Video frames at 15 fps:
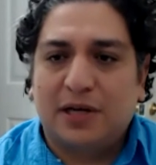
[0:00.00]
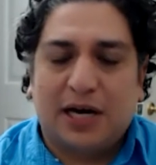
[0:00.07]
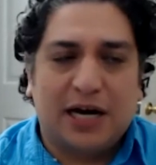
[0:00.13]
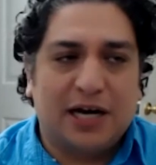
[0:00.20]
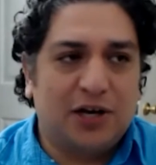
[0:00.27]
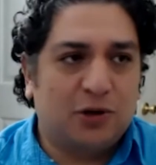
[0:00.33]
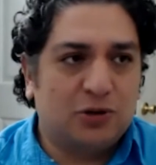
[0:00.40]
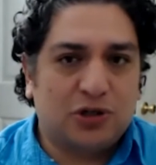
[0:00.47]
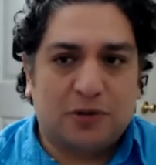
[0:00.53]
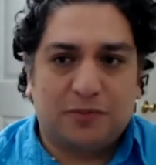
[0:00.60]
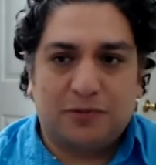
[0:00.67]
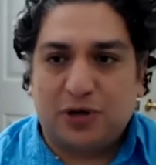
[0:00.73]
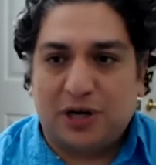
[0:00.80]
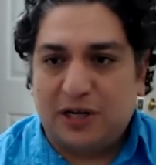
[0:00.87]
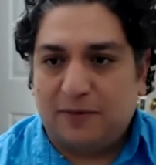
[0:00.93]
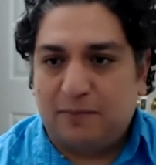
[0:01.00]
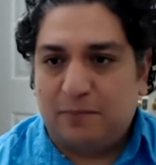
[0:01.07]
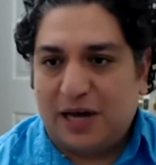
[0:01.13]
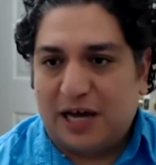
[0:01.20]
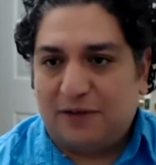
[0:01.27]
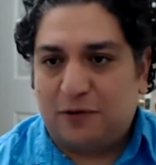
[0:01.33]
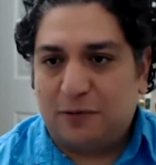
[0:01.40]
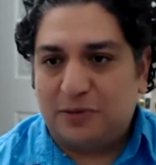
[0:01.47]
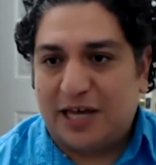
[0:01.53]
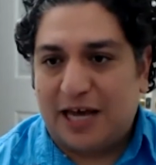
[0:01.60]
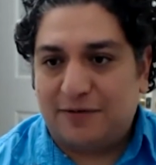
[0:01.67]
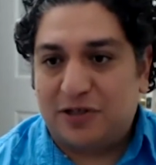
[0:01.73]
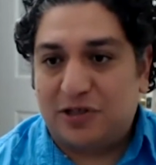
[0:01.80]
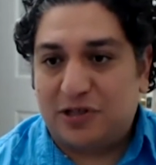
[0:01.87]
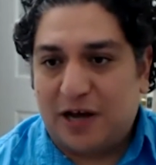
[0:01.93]
I know some trading platforms have
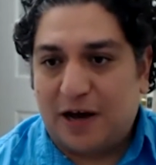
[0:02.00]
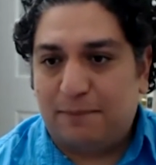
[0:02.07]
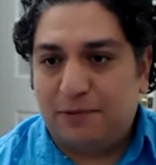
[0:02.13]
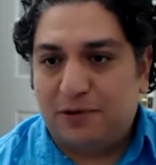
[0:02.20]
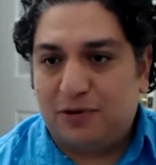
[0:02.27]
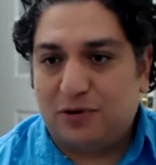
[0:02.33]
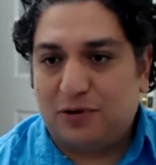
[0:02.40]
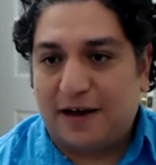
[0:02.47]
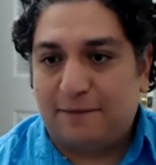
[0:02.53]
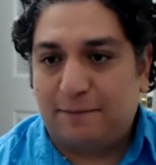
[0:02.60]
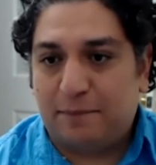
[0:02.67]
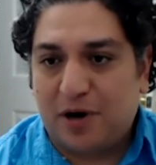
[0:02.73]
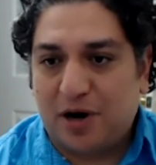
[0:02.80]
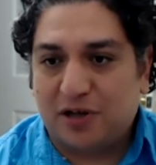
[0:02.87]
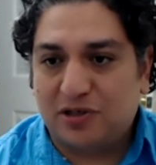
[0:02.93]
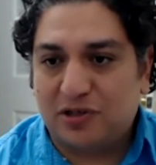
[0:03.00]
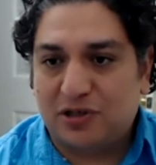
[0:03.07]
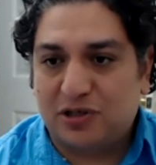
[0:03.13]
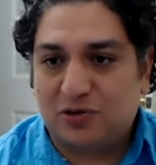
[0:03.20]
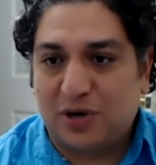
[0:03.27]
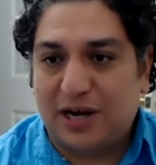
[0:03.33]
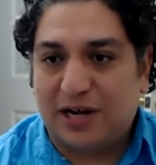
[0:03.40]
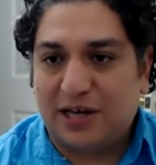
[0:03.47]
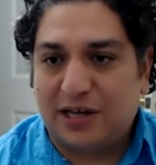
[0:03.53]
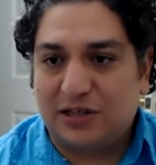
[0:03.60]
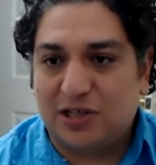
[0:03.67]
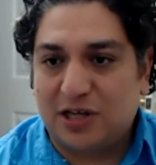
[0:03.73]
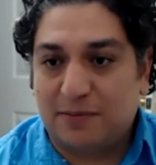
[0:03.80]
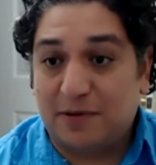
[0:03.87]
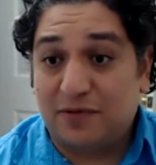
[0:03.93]
stopped or have paused trading
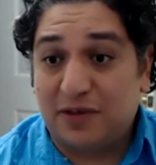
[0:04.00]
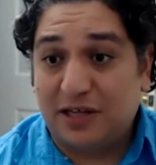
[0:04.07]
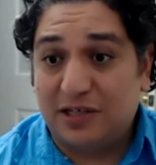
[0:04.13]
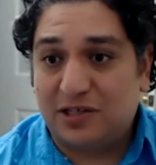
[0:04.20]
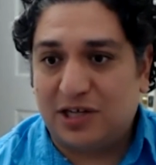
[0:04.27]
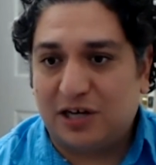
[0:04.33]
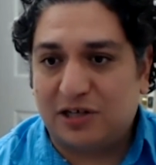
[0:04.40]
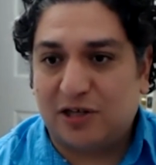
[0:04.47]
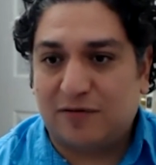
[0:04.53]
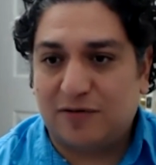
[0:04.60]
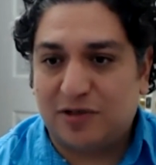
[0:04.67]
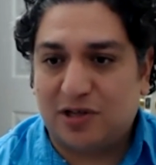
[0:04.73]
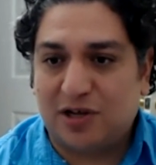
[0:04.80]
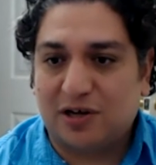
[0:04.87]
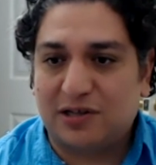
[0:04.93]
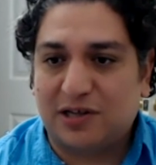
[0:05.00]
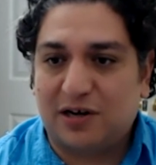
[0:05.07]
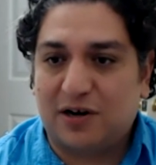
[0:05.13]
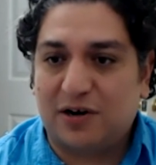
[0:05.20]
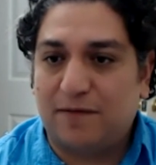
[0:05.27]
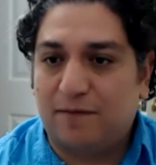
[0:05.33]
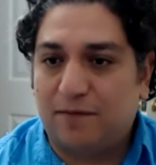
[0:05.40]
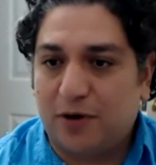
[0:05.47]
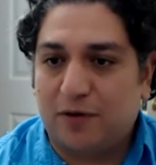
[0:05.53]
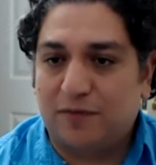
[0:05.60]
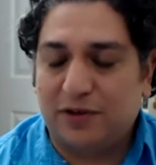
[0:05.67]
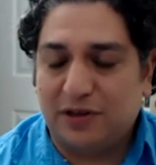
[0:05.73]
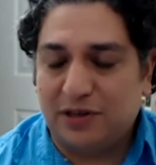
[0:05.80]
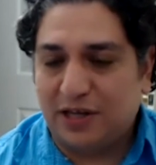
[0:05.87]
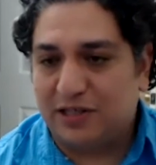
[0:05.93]
some of these shares of stock that are involved
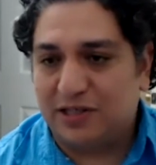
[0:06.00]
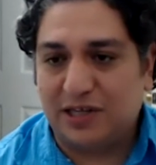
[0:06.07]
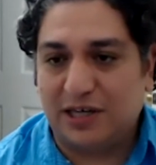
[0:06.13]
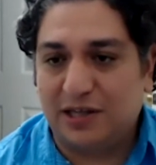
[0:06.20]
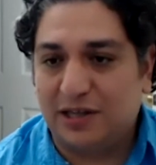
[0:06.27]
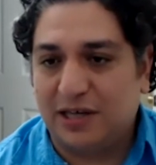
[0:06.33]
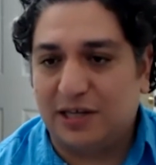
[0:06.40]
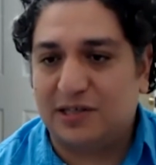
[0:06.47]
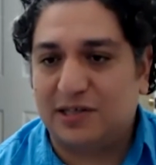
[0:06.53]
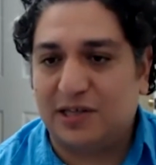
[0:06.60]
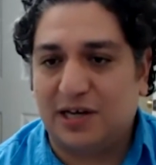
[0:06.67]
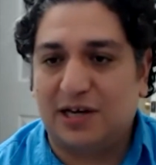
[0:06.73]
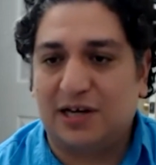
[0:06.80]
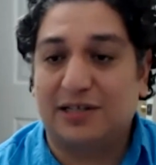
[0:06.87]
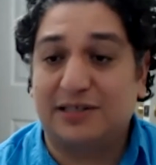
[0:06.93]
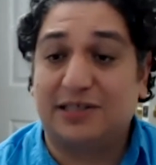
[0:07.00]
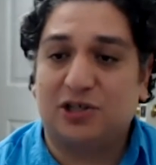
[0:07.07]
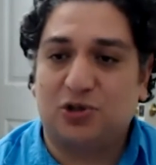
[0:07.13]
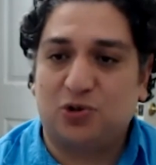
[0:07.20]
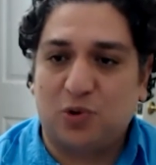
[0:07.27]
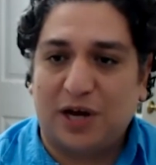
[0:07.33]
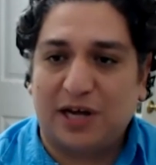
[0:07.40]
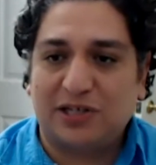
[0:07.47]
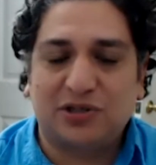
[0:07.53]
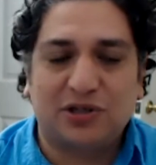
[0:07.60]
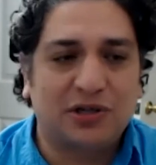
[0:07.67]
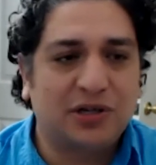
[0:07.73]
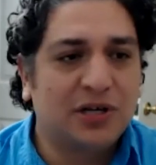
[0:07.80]
in this situation.